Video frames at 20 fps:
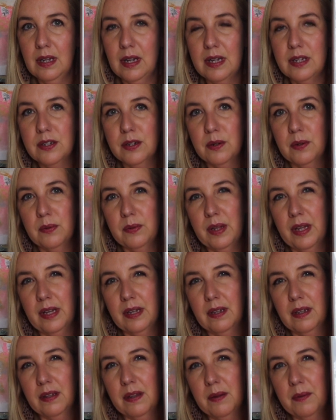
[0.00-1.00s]
I don't
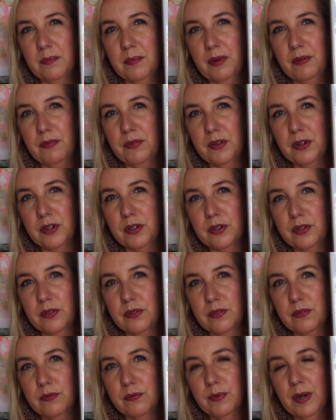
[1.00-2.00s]
like them if they're
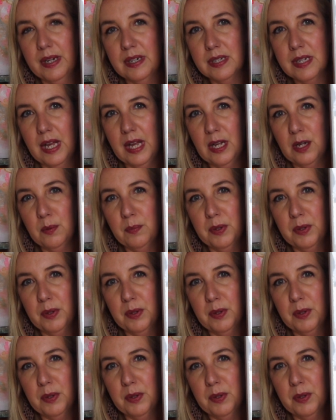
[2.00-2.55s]
rectangle,